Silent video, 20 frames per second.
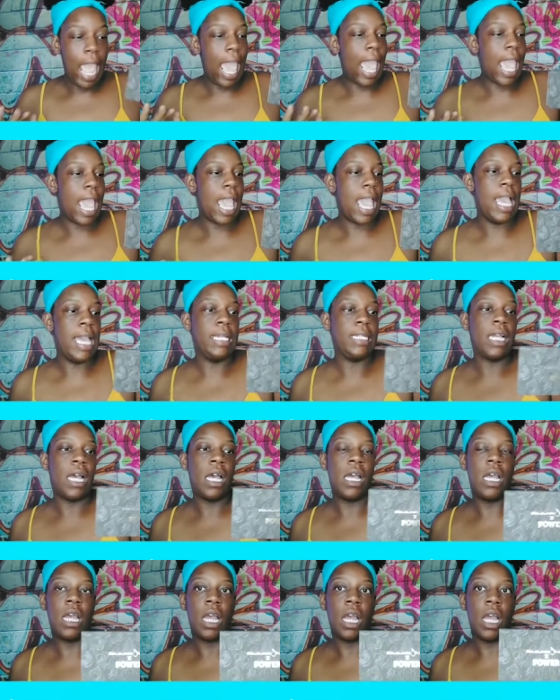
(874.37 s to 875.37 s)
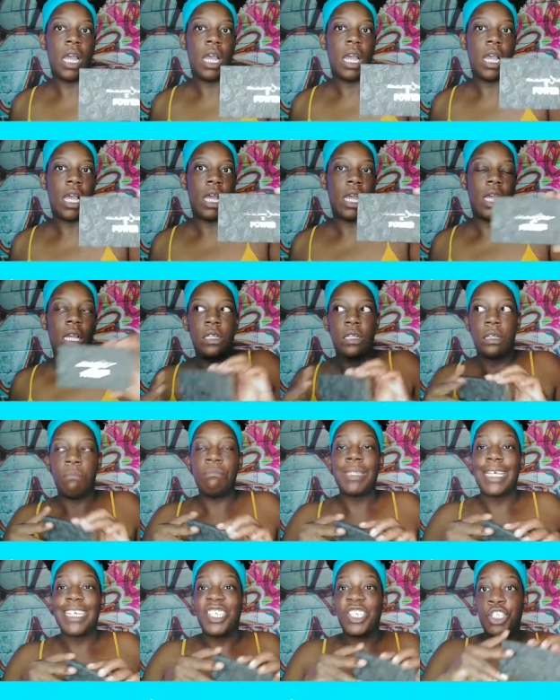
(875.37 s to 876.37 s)
and
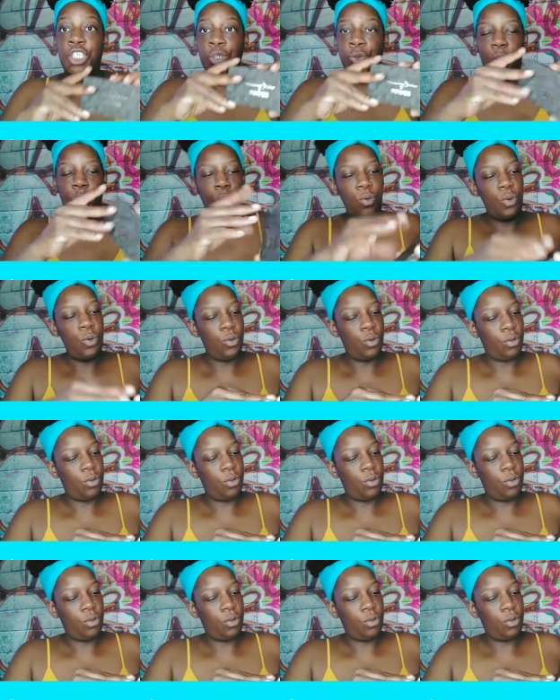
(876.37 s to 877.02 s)
blush duo.